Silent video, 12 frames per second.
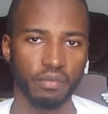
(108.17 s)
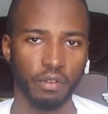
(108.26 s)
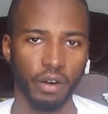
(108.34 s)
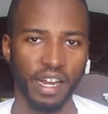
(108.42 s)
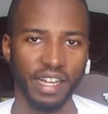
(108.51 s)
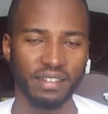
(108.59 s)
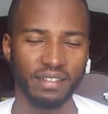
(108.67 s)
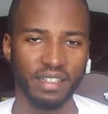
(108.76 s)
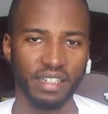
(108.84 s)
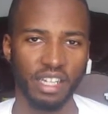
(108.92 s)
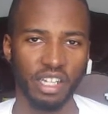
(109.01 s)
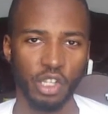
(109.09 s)
right?
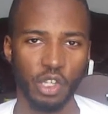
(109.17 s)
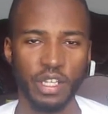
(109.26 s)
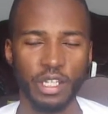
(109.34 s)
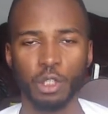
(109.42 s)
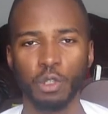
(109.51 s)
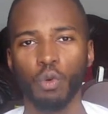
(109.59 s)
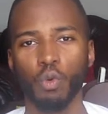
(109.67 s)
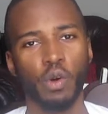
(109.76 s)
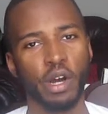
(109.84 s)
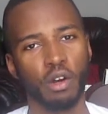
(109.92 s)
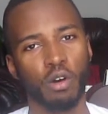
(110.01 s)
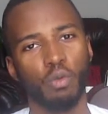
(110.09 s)
You need to
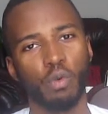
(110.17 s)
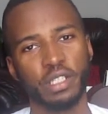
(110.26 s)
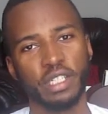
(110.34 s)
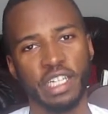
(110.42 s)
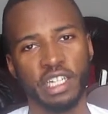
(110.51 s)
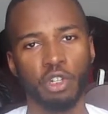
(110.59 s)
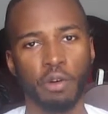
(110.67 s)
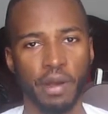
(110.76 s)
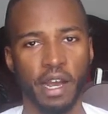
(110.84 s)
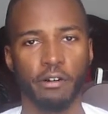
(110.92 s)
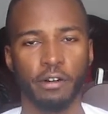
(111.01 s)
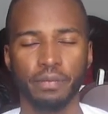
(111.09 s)
work on what's in your
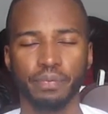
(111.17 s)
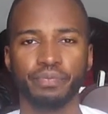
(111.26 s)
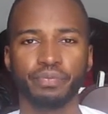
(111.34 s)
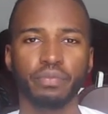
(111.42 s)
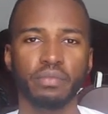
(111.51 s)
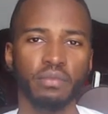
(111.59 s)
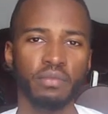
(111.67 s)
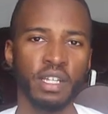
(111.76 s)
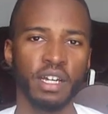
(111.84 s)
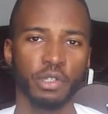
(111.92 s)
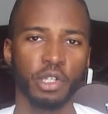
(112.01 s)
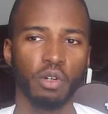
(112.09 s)
power.
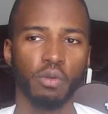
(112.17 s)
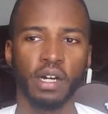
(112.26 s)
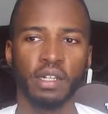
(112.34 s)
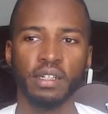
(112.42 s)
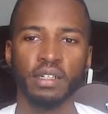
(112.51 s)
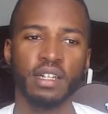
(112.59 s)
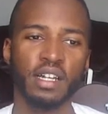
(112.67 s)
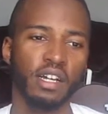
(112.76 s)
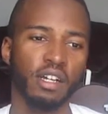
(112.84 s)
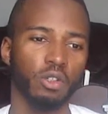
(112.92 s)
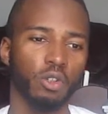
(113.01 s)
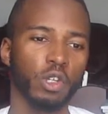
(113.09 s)
I'll tell you what,
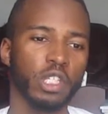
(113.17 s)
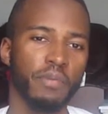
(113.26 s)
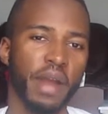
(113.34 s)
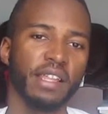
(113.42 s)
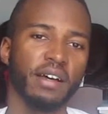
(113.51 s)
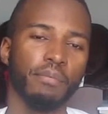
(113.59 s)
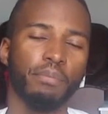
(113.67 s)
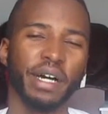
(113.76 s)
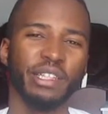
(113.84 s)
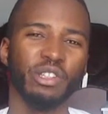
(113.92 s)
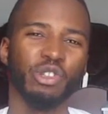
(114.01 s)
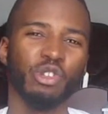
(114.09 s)
looks matter,
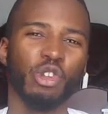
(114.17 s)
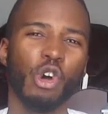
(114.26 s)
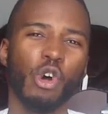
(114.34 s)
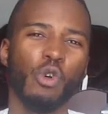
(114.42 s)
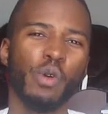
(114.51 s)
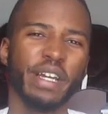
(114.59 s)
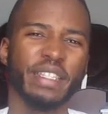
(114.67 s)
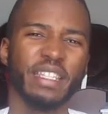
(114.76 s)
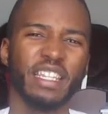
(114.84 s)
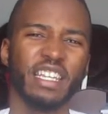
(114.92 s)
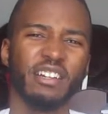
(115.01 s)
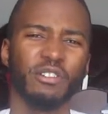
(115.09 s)
but nowhere
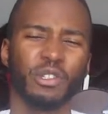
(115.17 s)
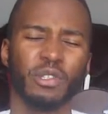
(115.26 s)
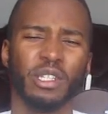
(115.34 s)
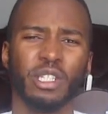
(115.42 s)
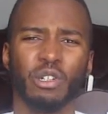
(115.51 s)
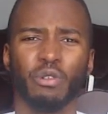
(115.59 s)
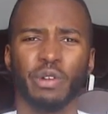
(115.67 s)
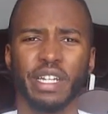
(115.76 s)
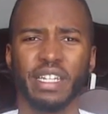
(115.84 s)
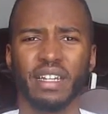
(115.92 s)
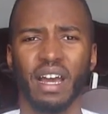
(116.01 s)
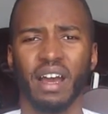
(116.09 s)
near to the
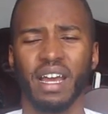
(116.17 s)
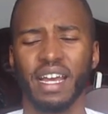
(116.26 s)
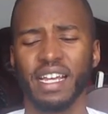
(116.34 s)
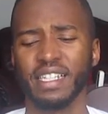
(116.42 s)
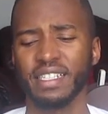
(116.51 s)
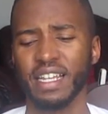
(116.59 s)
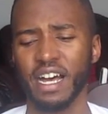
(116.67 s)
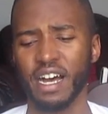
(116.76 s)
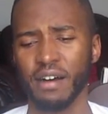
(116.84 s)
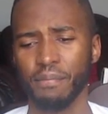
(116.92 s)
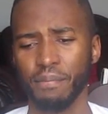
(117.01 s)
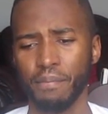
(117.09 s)
degree as
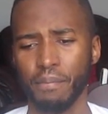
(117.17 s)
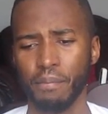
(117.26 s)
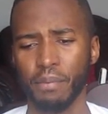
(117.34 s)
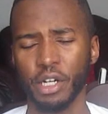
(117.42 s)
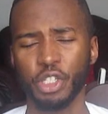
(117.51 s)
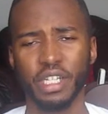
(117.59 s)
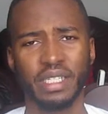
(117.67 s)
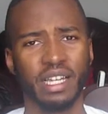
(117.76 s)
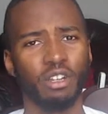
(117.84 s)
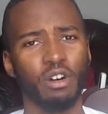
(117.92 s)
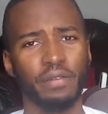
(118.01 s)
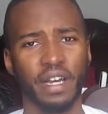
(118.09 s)
much as a
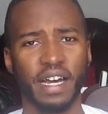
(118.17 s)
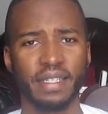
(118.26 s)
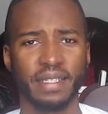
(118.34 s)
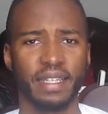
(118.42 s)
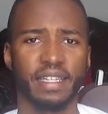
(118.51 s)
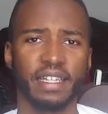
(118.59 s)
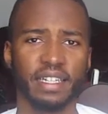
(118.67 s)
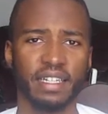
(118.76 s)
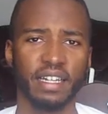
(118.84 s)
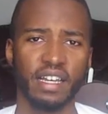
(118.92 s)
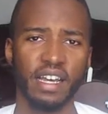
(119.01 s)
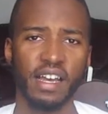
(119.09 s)
lot of guys think.
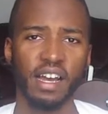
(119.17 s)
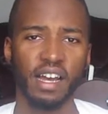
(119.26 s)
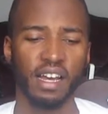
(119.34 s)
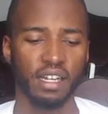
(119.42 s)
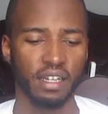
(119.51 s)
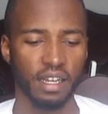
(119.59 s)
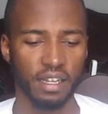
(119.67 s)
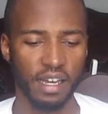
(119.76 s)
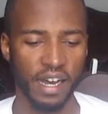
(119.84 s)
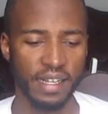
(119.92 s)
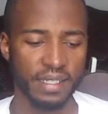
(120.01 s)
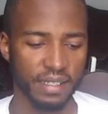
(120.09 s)

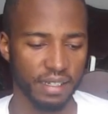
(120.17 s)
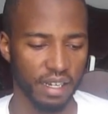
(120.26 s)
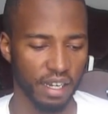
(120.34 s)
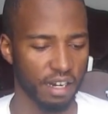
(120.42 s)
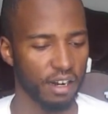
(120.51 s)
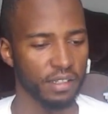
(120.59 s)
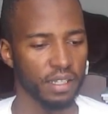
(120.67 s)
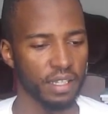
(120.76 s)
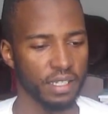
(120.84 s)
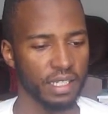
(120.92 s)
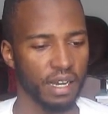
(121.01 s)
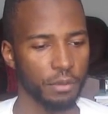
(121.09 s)
Guys are under the
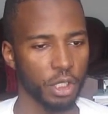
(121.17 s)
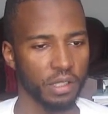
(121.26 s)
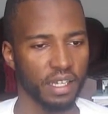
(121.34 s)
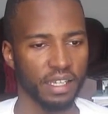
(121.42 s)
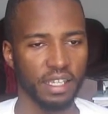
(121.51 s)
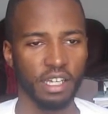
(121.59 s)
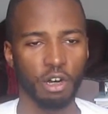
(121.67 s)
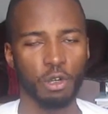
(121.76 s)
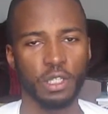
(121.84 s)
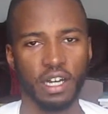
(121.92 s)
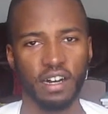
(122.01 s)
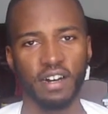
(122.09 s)
assumption that
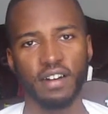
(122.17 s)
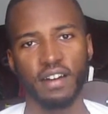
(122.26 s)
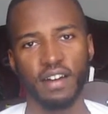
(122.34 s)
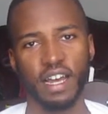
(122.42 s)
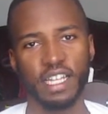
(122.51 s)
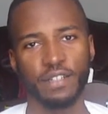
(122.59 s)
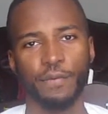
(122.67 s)
girls are as